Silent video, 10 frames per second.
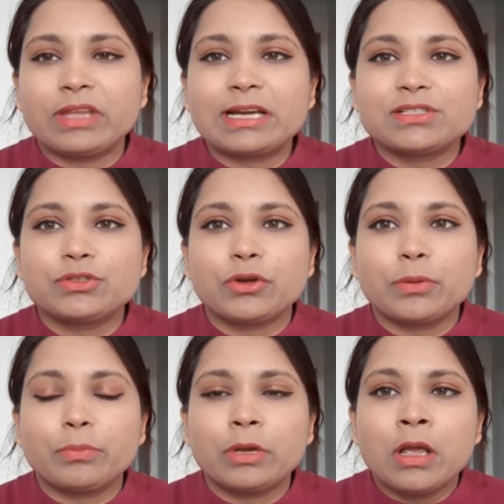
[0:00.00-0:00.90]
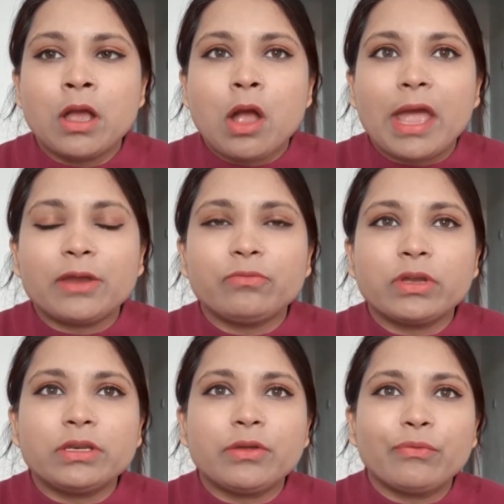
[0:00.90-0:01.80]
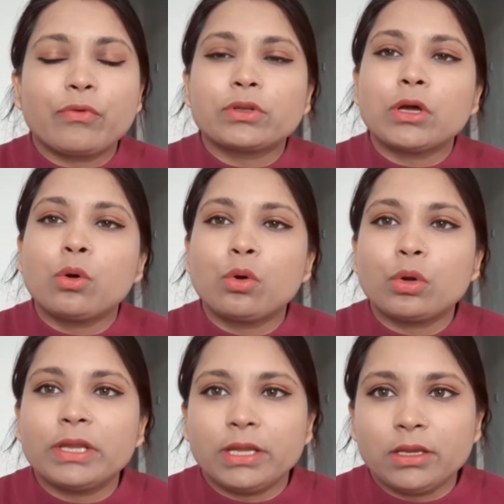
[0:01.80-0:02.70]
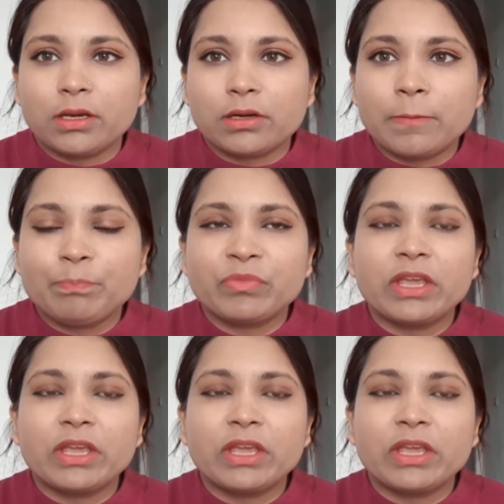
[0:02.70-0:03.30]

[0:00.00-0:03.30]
That's your annual leave for the whole year.